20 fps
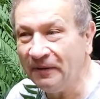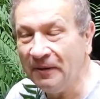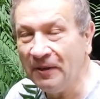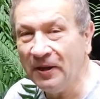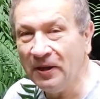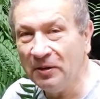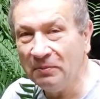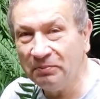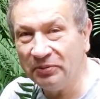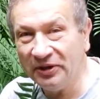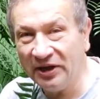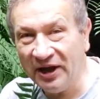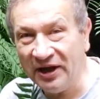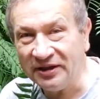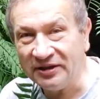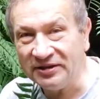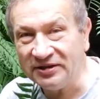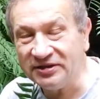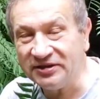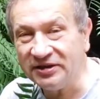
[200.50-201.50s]

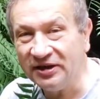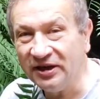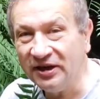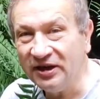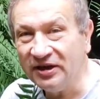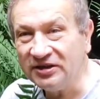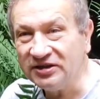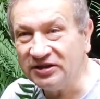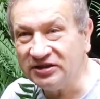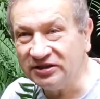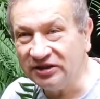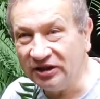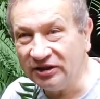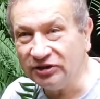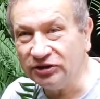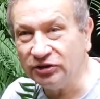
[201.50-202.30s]
plants start to